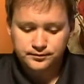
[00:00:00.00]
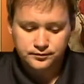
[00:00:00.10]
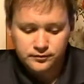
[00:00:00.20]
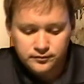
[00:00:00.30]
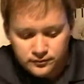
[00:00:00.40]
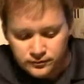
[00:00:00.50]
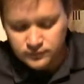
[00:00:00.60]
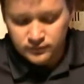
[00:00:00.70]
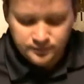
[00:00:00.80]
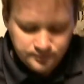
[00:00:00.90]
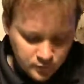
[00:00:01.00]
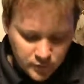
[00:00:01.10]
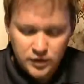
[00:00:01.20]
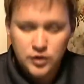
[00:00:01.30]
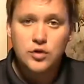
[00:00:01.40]
You know I
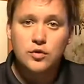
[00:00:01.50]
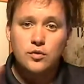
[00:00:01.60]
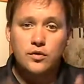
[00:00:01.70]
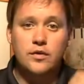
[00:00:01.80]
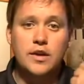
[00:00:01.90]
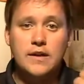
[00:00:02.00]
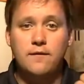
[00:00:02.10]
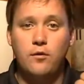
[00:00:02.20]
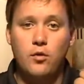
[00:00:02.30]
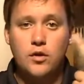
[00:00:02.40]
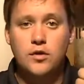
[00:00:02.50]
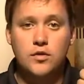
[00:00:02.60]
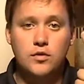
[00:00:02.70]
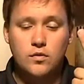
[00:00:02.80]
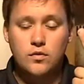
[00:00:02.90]
work all
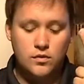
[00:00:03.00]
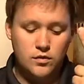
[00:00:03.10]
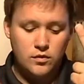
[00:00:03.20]
day